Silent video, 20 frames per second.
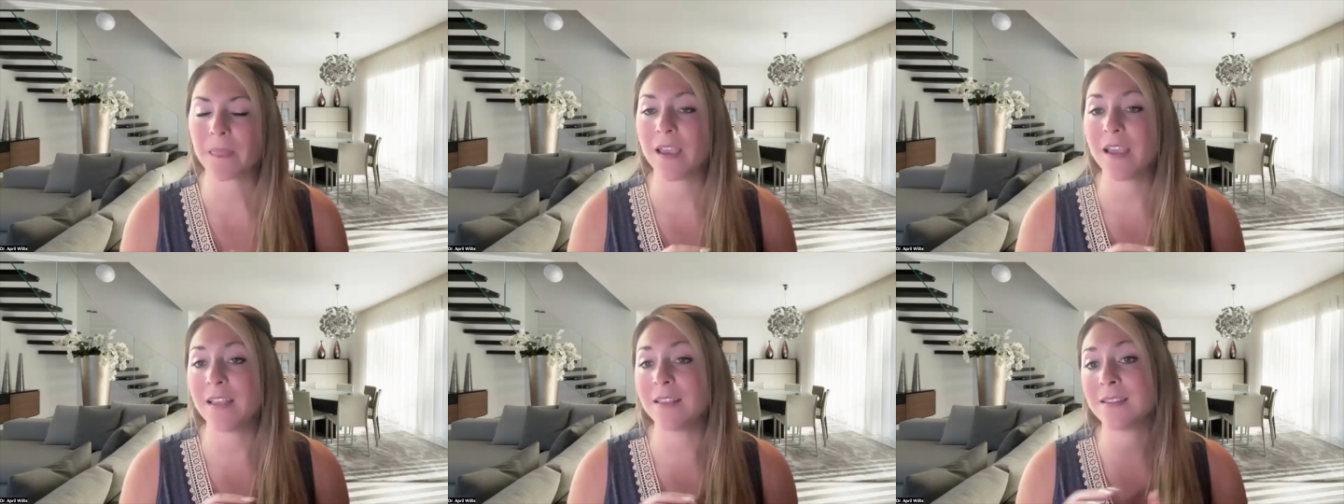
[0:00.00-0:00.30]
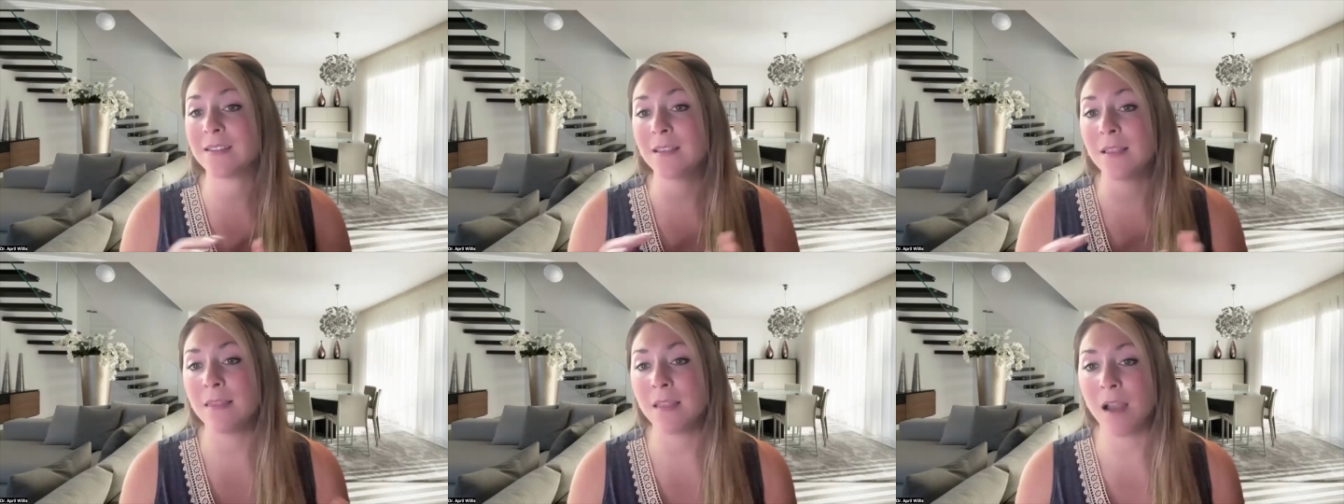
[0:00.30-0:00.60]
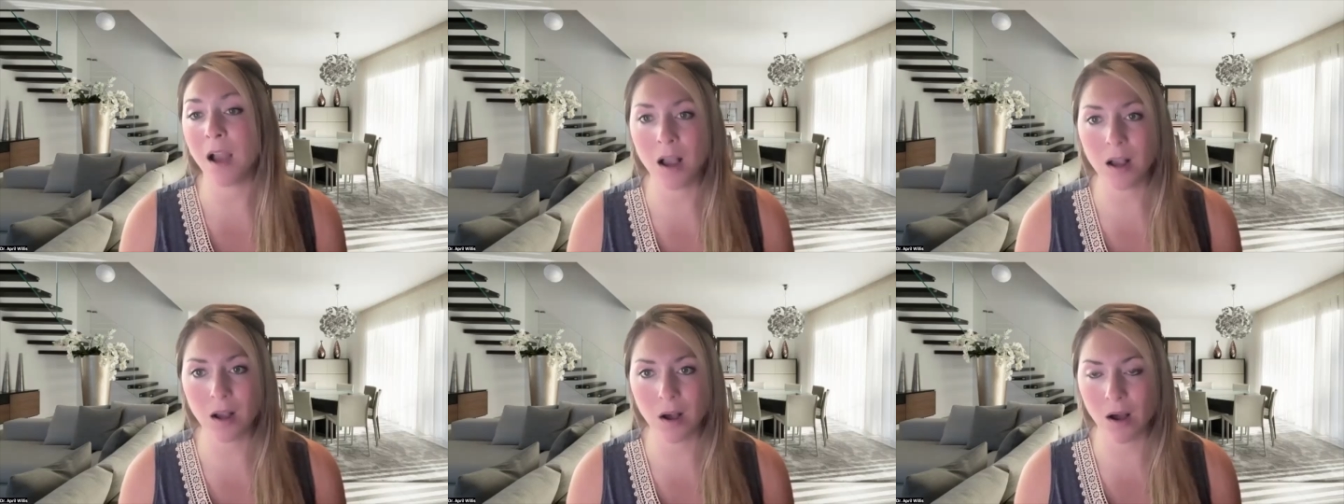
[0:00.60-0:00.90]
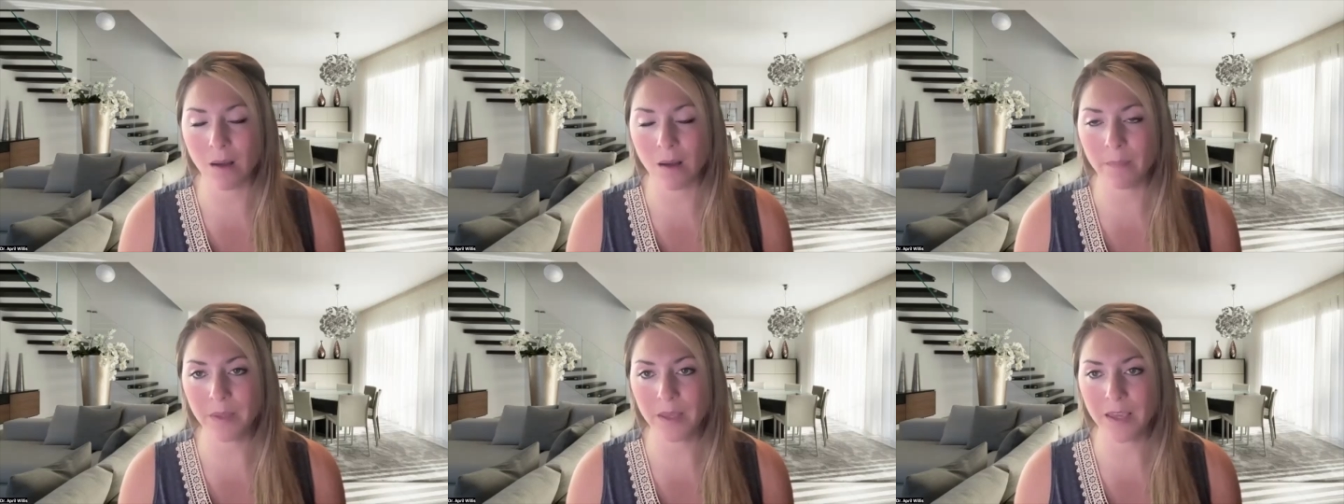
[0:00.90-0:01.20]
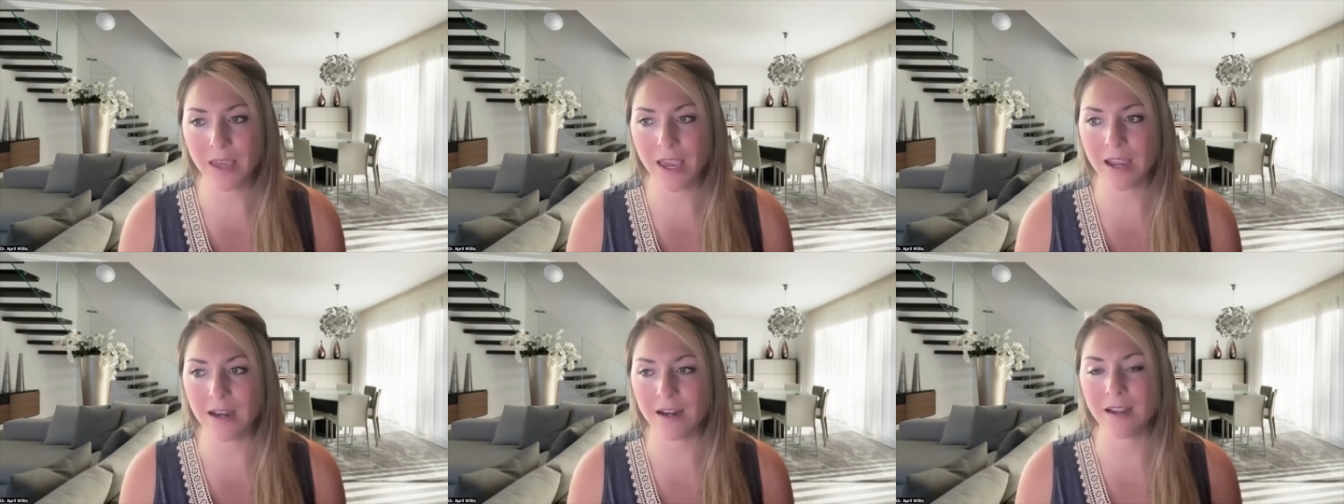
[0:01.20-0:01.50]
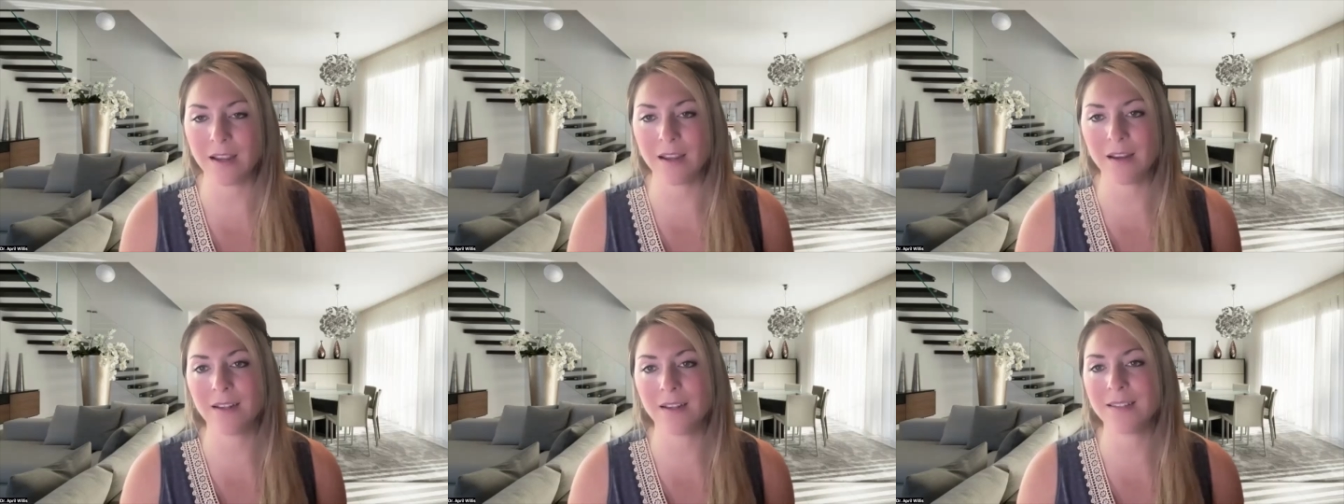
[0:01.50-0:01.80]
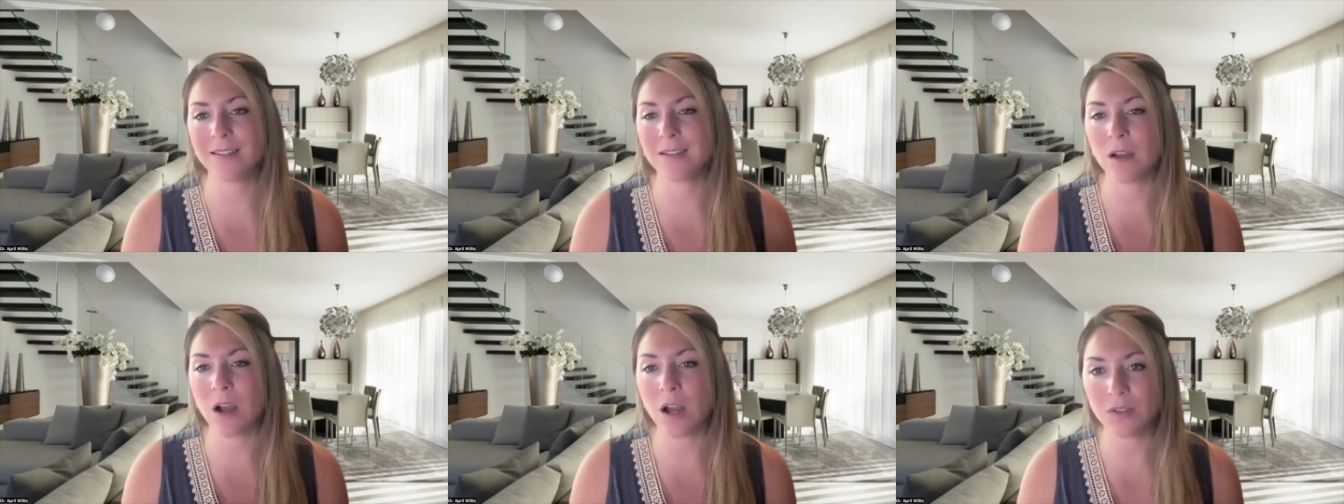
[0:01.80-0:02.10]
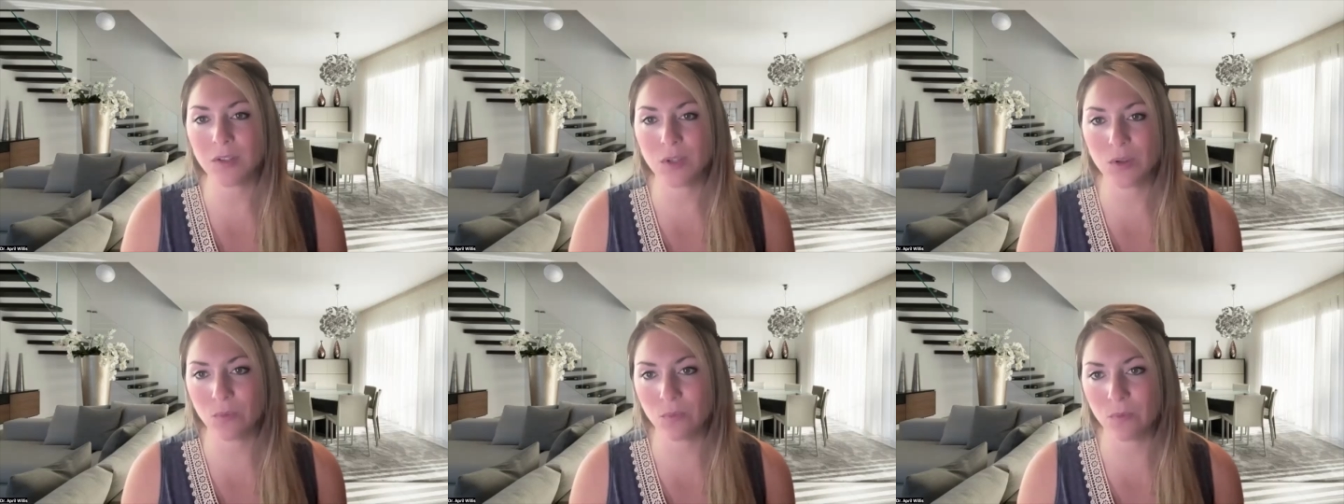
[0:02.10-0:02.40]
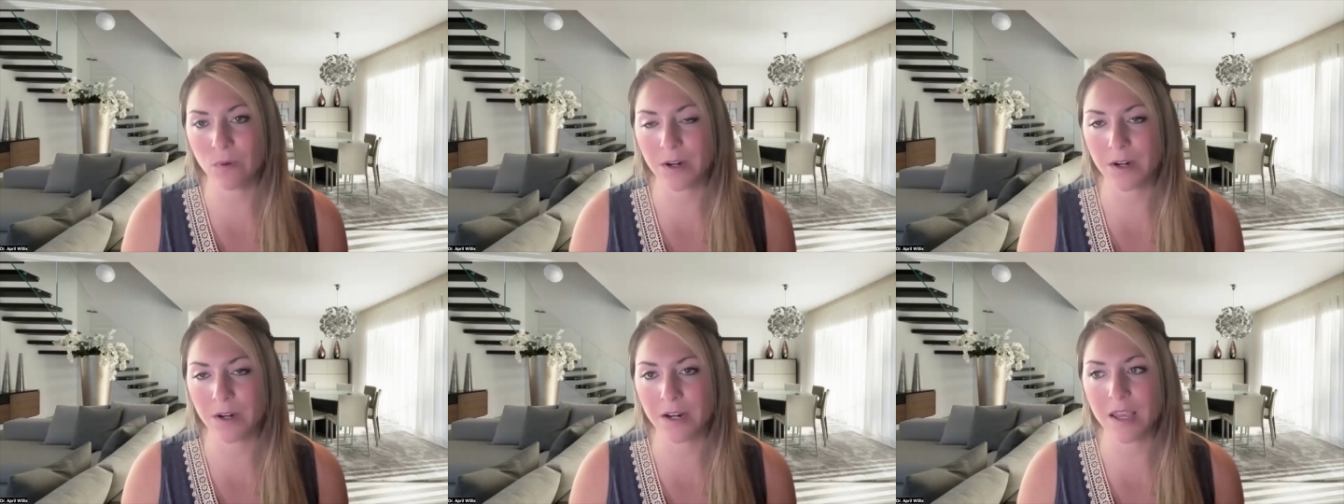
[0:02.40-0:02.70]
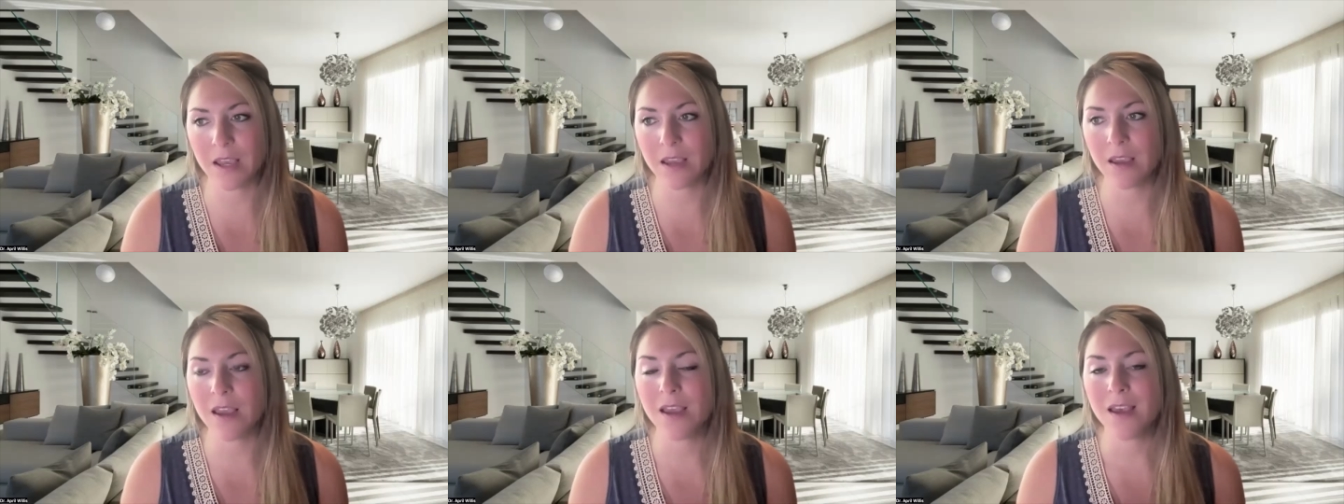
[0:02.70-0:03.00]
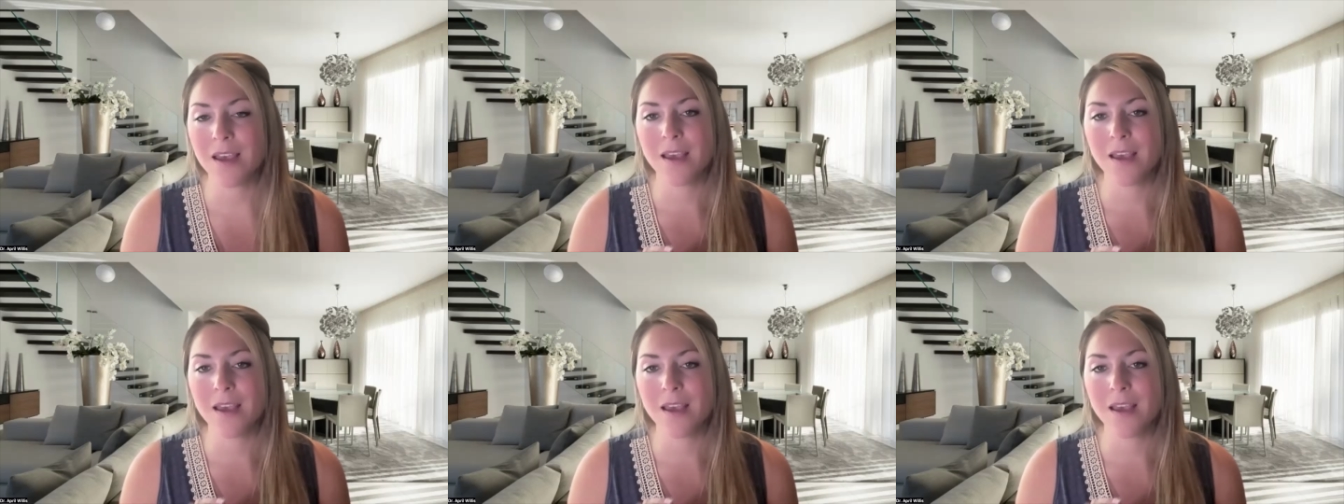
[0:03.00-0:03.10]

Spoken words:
It's not complicated. It's not too wordy.